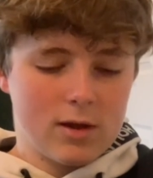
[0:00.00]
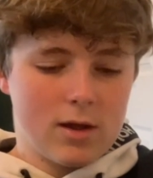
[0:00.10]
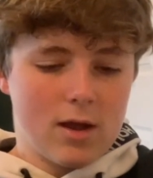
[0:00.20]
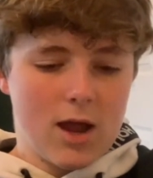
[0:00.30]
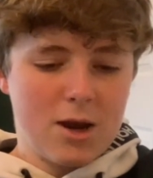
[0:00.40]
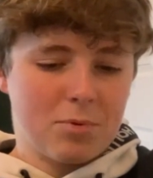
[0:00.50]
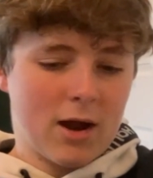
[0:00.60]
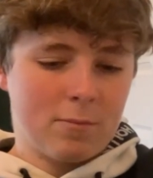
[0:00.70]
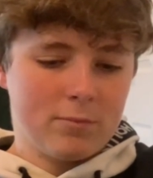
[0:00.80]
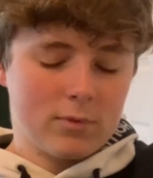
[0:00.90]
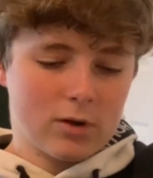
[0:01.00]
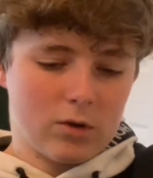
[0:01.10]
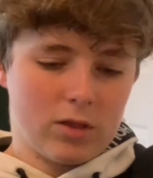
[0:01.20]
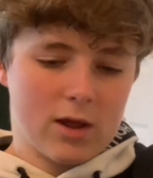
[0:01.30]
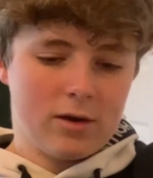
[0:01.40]
Abraham, God
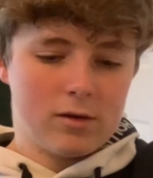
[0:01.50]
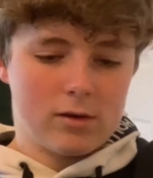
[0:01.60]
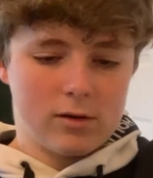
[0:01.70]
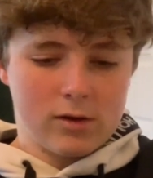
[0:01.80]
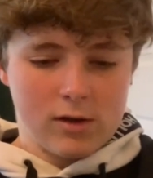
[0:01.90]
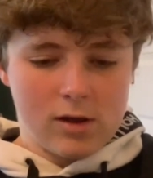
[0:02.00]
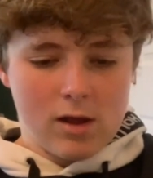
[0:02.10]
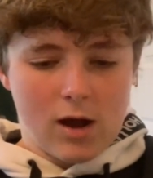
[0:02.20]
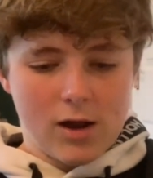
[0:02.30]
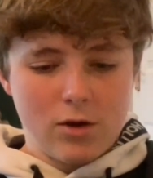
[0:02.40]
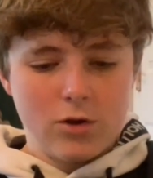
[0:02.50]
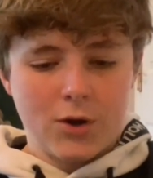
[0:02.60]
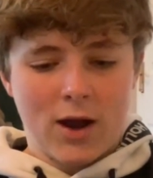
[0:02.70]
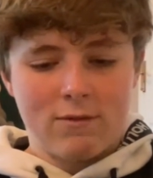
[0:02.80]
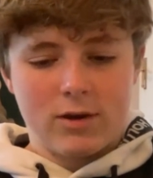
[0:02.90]
said, I know you don't
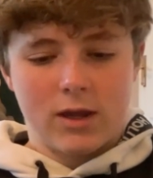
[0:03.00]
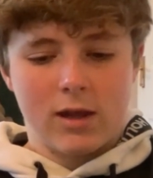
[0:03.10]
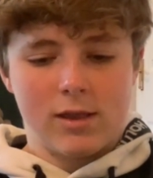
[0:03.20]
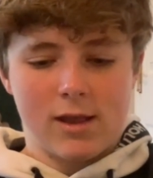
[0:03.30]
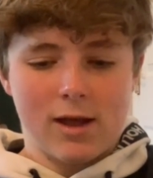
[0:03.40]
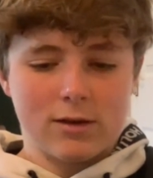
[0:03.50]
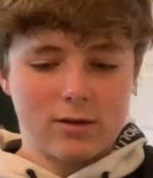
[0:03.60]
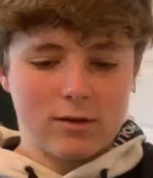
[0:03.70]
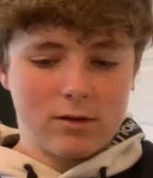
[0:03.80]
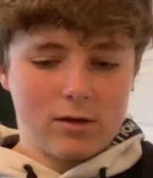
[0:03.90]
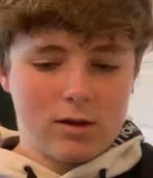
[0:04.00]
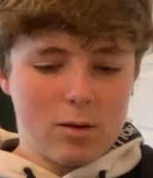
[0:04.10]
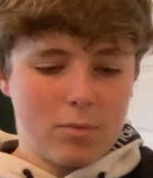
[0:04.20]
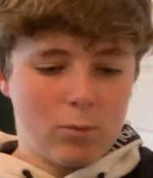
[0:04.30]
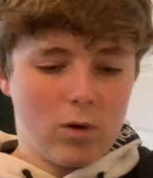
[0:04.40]
have any kids yet,
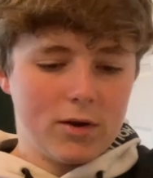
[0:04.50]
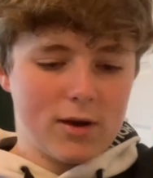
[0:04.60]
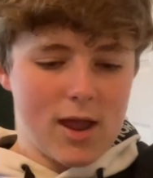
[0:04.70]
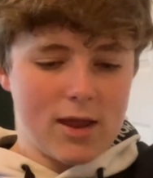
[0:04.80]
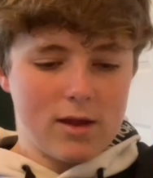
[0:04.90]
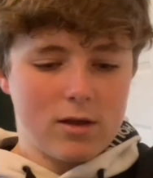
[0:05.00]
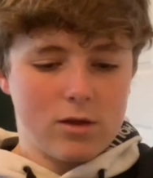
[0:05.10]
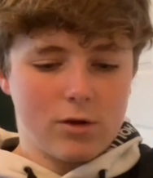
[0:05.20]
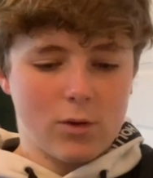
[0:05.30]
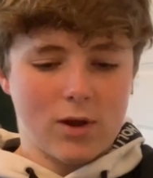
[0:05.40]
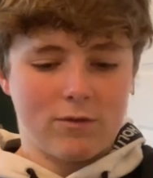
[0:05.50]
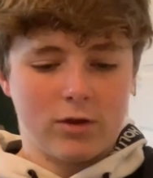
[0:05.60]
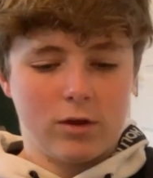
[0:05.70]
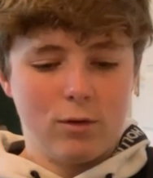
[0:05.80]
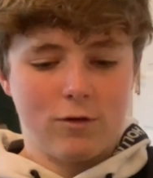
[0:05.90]
but one day you're going to have a
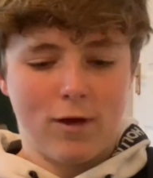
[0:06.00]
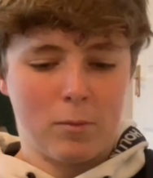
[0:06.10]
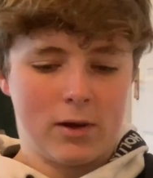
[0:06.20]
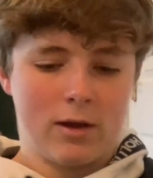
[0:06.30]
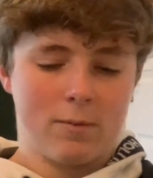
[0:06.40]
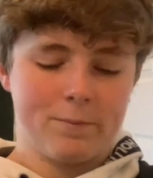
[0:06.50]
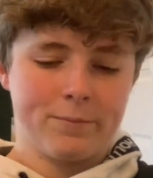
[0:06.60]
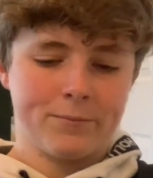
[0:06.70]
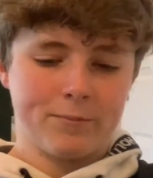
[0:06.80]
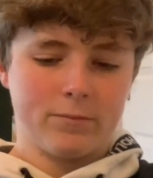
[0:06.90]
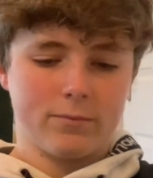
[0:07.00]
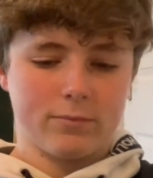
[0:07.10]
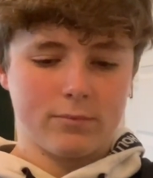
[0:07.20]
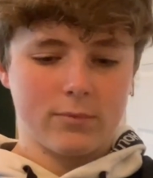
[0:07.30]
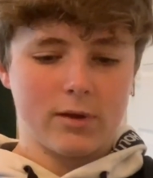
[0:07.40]
huge family.
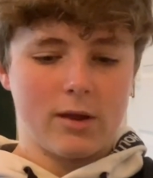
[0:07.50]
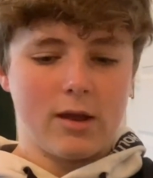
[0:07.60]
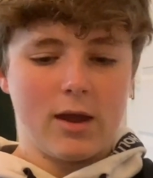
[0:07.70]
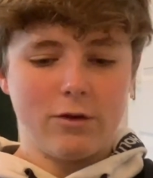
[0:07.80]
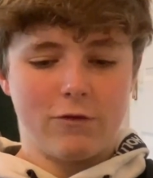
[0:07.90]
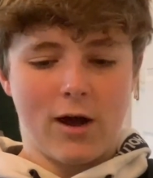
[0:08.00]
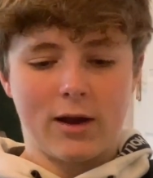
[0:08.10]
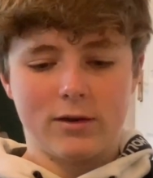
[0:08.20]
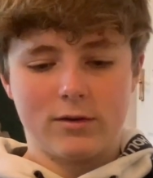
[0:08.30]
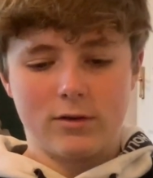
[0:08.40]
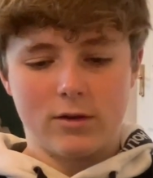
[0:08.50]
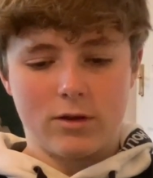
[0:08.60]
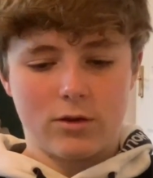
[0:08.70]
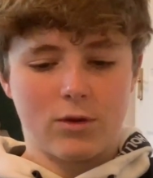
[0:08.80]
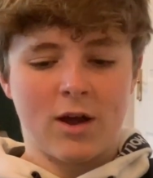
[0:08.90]
In fact,
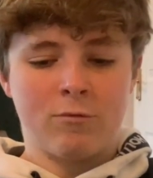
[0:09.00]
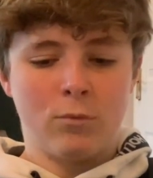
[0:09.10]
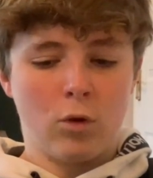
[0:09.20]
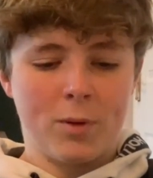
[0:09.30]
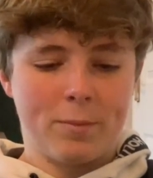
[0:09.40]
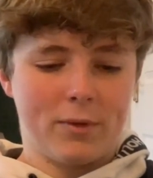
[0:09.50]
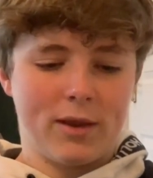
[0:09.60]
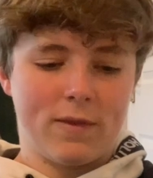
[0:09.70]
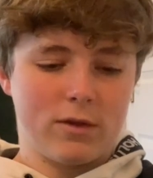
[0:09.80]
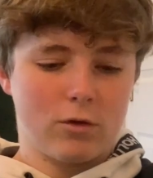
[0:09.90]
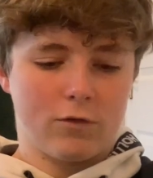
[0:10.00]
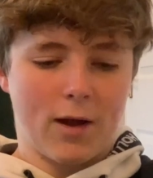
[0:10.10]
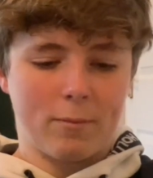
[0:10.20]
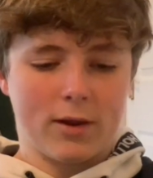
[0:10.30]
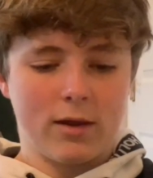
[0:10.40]
you'll have more people in your
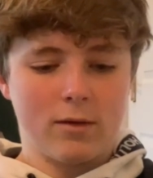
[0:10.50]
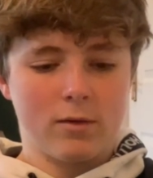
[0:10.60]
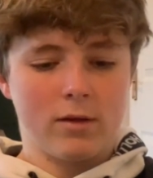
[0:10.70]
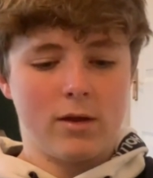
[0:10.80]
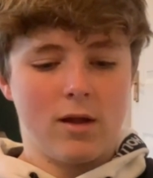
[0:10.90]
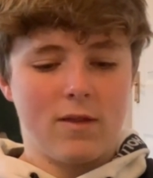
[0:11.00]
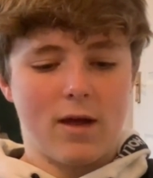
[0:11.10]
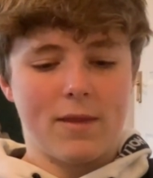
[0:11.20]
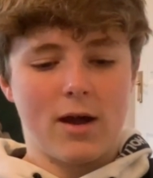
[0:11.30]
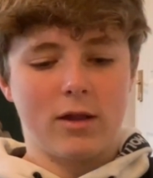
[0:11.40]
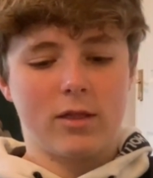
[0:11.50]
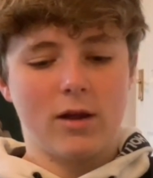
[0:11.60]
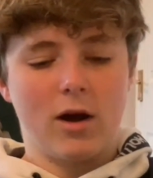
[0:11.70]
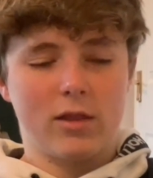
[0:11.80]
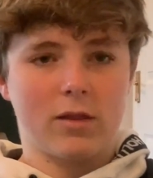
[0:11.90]
family than there are
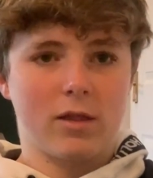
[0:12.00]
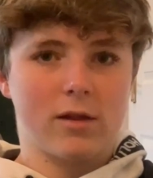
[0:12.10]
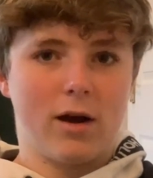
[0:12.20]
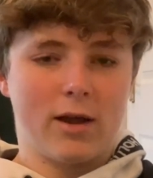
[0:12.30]
stars in the sky.